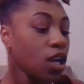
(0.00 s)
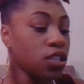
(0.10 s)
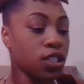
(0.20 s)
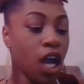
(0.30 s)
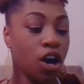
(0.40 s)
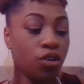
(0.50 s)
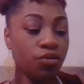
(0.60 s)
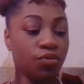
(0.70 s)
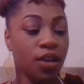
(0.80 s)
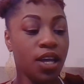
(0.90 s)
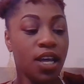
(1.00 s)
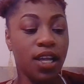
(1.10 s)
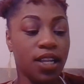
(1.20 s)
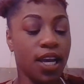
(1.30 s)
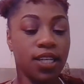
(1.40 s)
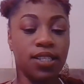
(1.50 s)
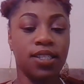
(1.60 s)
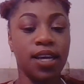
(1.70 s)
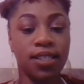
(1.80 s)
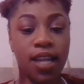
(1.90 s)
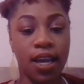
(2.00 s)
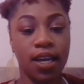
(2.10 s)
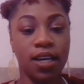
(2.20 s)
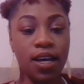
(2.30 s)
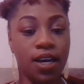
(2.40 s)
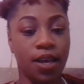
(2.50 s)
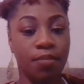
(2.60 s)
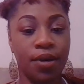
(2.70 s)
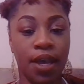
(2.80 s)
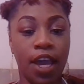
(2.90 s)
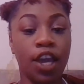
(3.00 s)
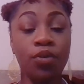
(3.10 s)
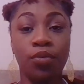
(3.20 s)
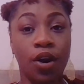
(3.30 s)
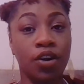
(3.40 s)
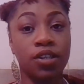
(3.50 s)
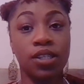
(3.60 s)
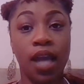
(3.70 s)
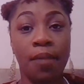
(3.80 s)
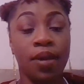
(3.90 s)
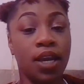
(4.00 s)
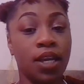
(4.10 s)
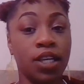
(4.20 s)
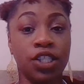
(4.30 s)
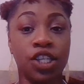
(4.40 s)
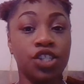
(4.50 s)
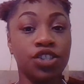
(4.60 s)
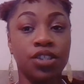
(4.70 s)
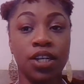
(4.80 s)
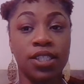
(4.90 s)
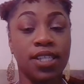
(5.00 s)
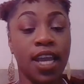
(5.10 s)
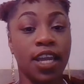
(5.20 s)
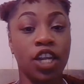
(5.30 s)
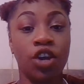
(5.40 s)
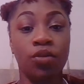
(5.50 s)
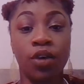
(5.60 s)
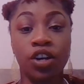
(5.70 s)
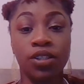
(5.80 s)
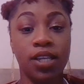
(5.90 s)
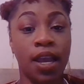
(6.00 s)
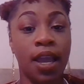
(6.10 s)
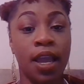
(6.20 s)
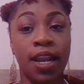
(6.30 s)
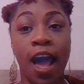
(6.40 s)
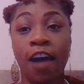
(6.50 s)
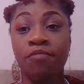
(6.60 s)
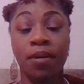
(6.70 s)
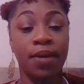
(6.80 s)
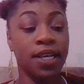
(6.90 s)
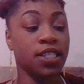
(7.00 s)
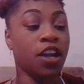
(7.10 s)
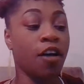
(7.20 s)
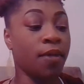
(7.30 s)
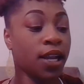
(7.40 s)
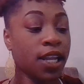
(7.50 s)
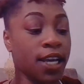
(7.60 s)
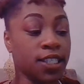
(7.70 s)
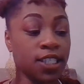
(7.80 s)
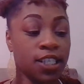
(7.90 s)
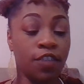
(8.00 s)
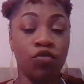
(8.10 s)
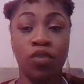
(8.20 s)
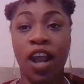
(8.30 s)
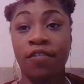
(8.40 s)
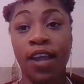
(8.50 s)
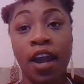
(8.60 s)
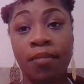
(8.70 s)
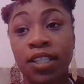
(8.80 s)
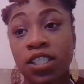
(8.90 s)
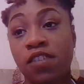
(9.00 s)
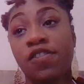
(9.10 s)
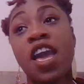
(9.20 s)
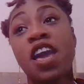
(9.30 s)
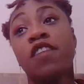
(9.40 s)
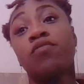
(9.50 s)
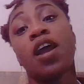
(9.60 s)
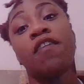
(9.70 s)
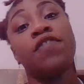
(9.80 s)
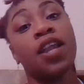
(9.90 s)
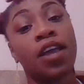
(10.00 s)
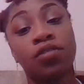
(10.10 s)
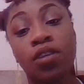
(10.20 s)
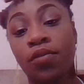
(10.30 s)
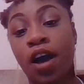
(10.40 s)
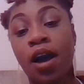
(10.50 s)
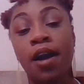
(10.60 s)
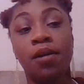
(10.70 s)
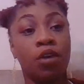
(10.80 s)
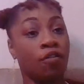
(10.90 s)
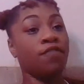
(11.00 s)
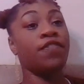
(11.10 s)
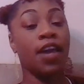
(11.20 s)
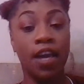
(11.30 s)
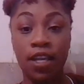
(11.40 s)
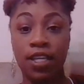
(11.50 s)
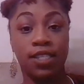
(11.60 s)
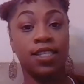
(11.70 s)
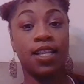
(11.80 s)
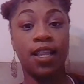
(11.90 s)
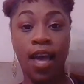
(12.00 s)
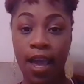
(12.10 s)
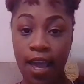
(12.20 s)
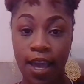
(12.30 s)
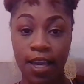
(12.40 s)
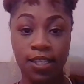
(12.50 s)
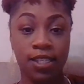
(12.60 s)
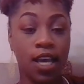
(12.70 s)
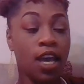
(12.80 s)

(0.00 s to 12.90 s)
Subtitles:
So that's like a con, but it works. I mean, the teachers understand and it works, and I've been passing all my classes, even when I've doubted myself, even when I feel like, you know what, I am gonna fail this class,